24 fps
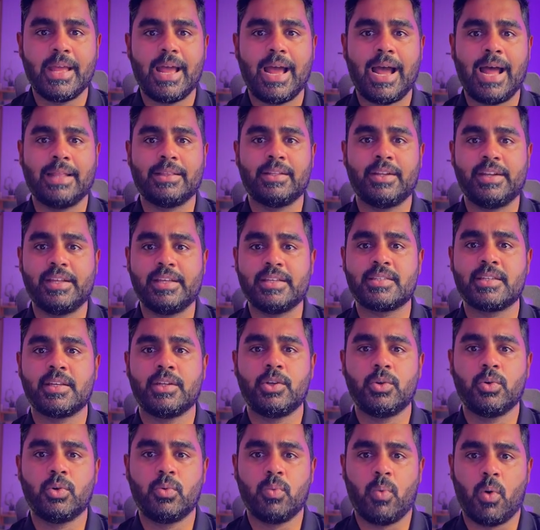And the reason
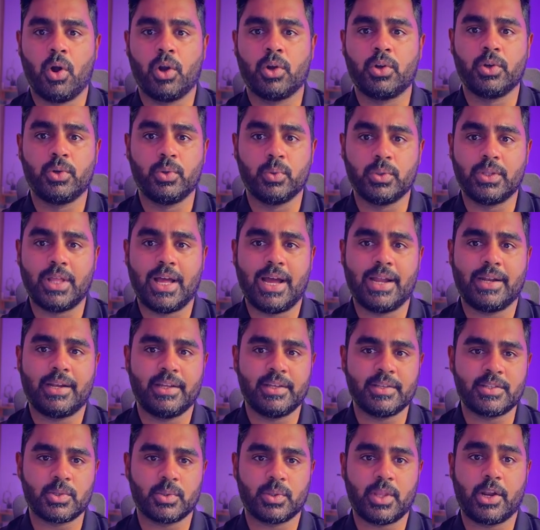you'd want to do that
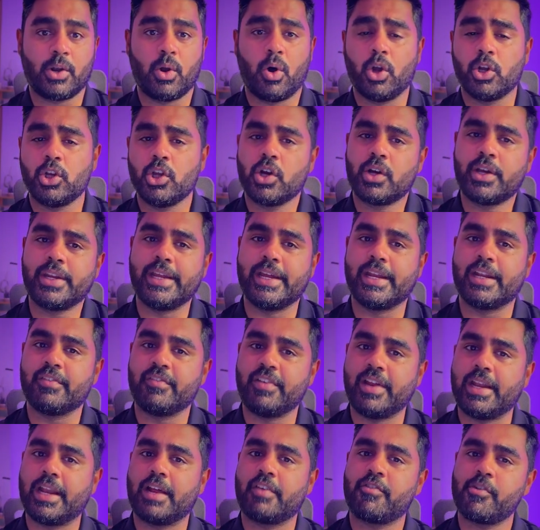is so that all your creative
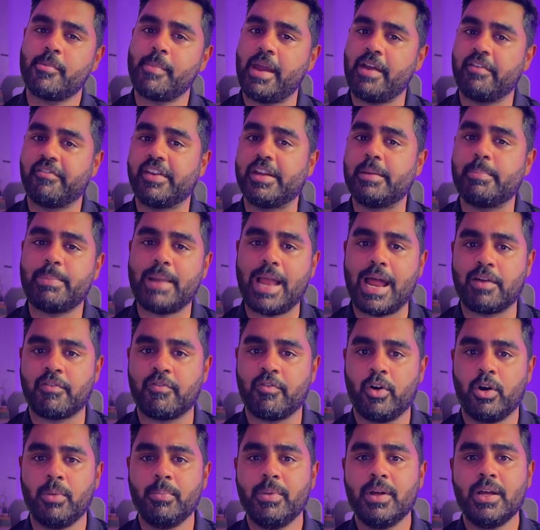data from every
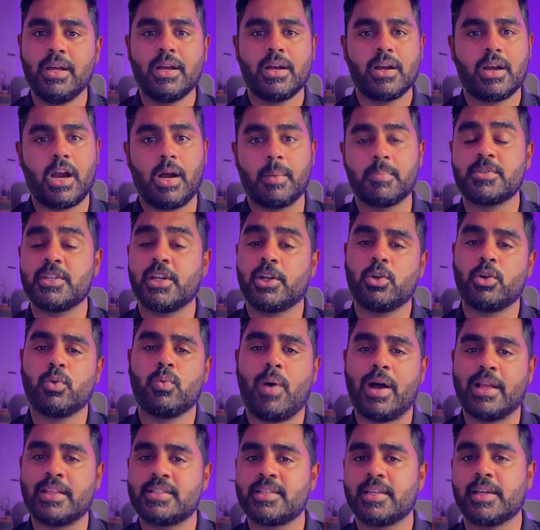platform comes into
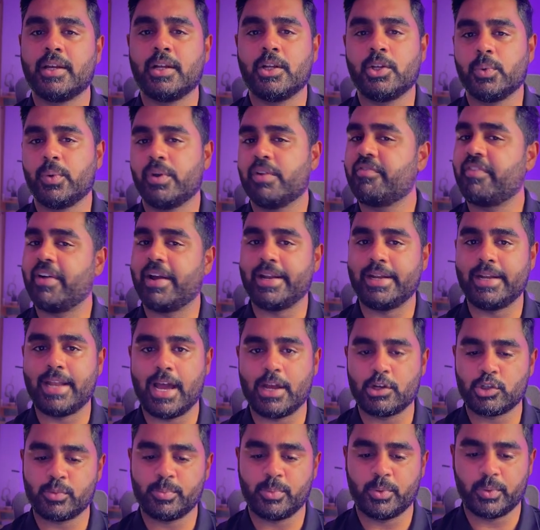one single unified
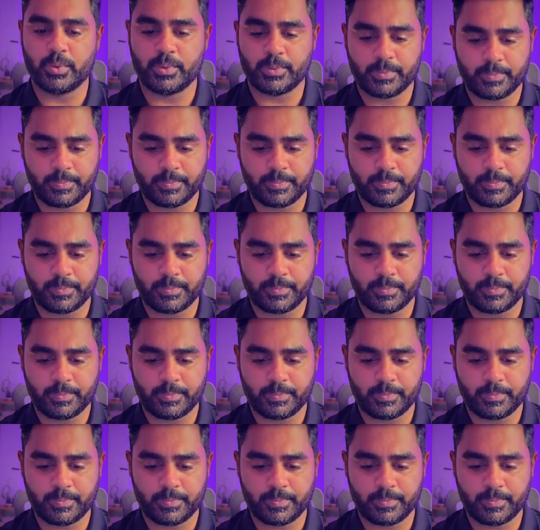dashboard.